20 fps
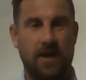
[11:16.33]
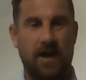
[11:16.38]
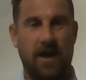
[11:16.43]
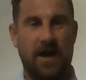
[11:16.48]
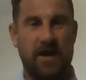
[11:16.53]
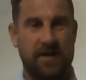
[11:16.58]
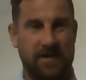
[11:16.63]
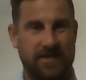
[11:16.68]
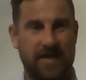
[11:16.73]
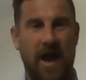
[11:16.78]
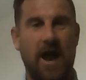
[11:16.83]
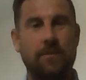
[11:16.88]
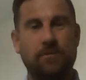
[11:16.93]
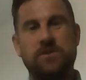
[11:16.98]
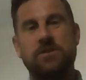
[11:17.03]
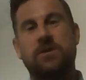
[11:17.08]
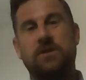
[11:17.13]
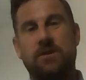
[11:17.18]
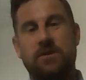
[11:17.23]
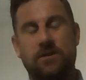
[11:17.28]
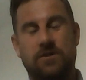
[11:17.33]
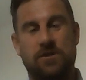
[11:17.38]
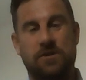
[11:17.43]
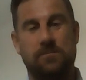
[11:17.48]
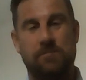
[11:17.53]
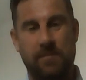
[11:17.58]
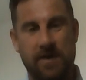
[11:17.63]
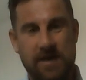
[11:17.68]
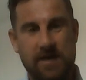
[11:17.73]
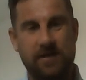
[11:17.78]
to
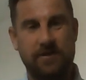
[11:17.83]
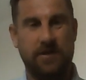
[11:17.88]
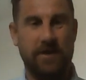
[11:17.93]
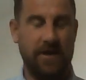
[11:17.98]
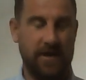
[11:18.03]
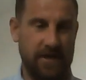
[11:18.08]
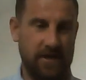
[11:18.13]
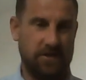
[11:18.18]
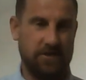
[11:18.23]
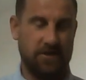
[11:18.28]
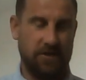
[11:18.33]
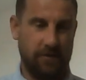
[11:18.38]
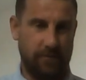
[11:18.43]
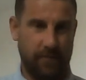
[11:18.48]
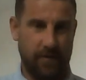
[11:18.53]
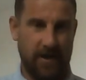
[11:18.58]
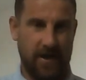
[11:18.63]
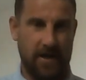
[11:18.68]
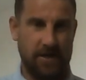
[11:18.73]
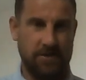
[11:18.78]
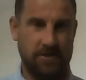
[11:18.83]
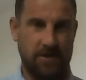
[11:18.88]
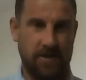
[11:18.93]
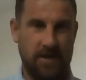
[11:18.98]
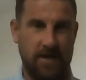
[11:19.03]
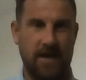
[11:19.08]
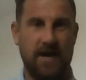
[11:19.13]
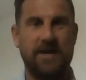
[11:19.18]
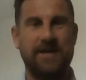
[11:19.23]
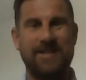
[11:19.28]
meet the needs of the players
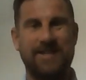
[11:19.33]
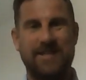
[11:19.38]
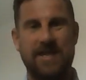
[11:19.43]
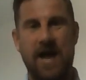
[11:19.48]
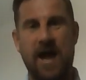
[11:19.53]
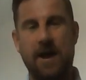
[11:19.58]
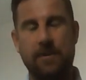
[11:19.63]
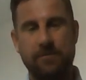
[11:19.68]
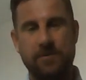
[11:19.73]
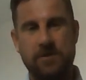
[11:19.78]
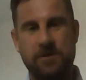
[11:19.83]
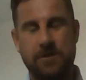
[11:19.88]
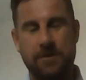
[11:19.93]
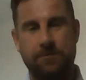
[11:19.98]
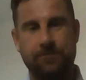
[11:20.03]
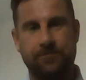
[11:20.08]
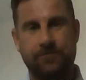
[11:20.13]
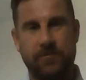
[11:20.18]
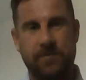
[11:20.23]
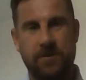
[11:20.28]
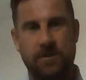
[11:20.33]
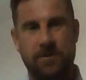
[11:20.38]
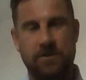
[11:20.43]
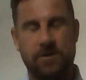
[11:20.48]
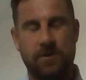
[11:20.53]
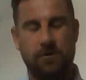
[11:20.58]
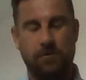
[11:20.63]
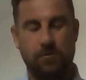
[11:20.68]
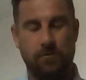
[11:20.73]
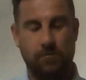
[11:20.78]
and adapt
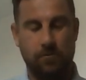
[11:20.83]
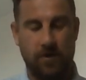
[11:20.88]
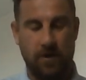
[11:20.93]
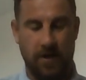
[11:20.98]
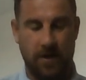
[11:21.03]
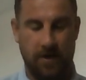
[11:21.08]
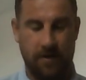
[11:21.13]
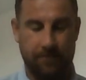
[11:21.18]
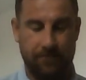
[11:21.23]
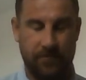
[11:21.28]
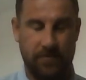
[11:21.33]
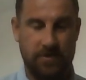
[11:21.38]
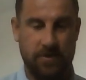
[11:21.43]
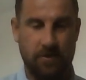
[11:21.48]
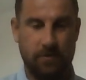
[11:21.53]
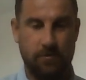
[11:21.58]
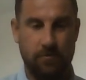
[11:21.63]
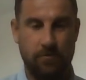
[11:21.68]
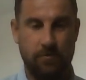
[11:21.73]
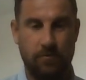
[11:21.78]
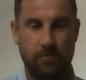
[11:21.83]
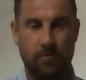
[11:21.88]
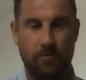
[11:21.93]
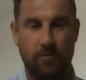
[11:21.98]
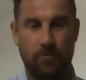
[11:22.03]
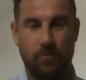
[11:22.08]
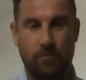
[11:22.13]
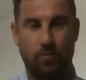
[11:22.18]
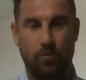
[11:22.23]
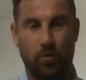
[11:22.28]
to
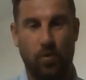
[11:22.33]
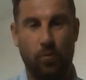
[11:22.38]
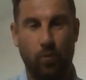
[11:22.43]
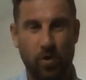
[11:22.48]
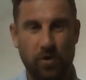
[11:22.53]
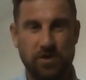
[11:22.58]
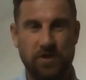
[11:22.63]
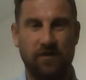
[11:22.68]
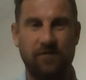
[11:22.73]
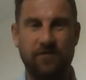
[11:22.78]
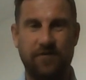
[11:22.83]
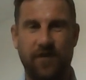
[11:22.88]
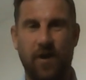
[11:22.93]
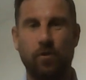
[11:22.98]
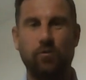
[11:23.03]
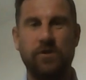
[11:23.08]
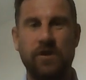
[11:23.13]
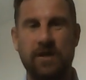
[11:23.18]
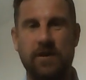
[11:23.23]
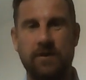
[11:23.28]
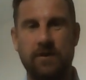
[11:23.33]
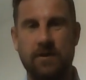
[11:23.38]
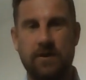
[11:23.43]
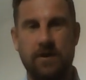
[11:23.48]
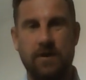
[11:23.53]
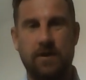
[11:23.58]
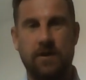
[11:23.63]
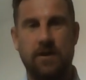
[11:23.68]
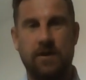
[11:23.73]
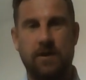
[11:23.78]
what's unfolding,
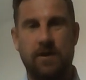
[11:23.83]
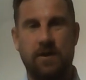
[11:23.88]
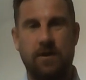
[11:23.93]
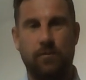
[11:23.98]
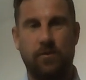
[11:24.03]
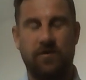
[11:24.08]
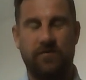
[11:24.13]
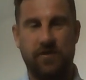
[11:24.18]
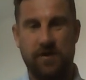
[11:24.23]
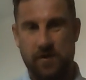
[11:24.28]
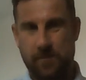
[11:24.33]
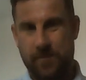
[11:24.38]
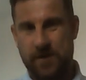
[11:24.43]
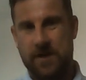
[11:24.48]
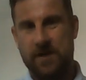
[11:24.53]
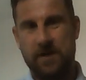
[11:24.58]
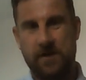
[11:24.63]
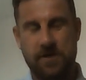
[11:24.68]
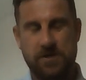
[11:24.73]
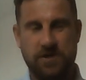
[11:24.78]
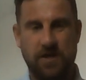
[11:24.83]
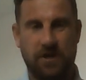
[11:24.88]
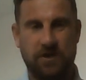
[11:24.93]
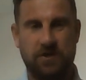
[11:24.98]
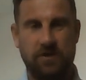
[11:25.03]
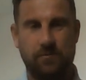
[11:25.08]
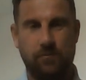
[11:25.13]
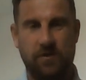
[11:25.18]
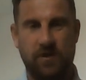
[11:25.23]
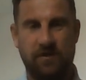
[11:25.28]
whether at the beginning of the
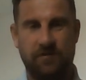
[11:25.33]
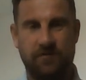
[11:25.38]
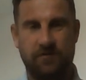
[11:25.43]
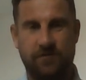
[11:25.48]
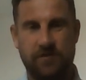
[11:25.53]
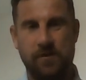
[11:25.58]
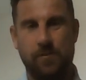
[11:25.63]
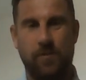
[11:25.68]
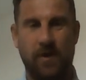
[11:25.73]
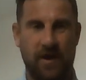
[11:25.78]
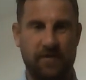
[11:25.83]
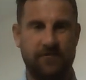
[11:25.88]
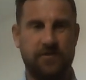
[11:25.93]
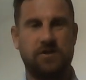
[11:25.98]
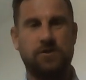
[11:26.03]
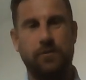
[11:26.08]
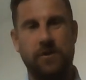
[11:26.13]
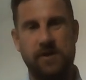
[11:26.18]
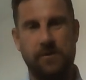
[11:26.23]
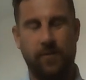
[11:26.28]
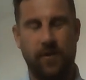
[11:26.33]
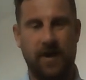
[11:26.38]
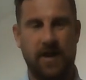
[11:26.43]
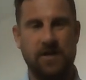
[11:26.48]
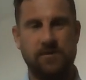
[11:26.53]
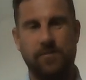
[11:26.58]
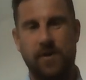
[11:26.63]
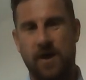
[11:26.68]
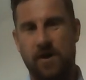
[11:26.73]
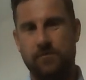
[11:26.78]
session with you're playing for 20
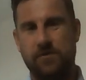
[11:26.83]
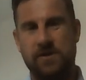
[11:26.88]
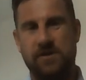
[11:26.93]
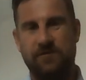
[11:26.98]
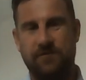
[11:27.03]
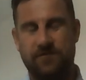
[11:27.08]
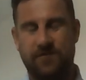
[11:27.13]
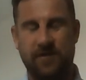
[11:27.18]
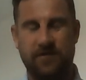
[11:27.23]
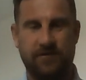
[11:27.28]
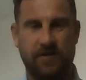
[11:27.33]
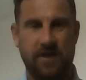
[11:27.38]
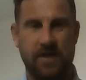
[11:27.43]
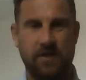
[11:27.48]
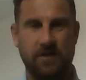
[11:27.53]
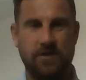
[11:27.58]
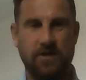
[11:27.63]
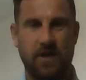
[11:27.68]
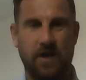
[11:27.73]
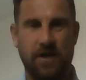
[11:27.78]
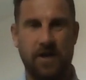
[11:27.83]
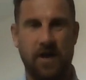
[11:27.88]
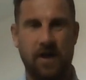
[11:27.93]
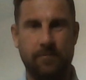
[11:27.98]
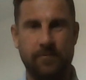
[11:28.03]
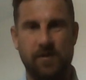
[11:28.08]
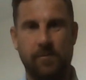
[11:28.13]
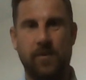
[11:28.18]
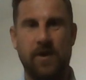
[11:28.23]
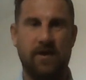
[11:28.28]
players but only 15 turn
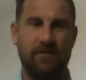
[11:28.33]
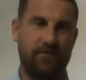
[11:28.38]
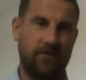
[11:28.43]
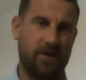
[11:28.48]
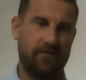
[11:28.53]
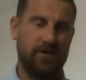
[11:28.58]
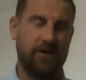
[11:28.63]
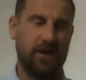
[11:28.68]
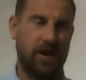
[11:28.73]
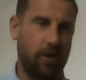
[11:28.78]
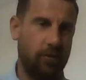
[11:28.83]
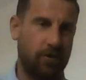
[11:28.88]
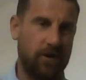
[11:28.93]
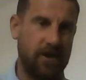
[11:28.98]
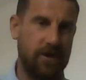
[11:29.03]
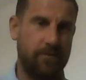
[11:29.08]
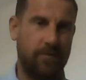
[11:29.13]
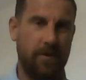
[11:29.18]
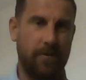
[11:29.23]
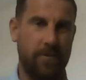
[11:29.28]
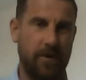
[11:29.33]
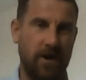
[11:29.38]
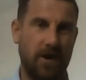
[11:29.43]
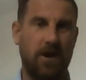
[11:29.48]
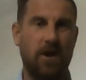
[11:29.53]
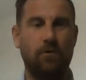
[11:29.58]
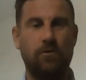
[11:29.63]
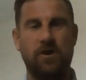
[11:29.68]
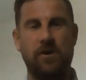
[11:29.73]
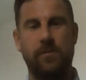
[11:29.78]
up, you're playing for having a goalkeeper but a
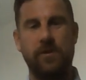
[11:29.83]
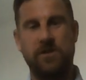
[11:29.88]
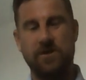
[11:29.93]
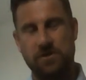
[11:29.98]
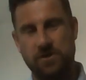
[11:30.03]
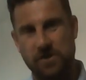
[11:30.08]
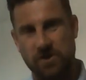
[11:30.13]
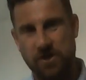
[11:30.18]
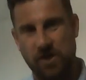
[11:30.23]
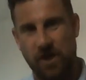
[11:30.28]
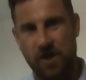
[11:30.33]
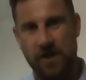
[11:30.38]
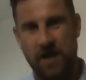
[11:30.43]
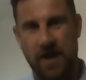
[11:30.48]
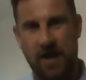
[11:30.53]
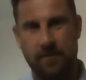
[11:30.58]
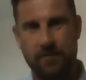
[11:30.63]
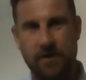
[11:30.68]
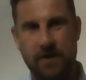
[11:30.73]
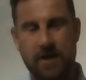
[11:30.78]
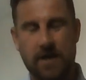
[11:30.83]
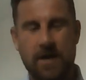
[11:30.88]
goalkeeper doesn't turn up.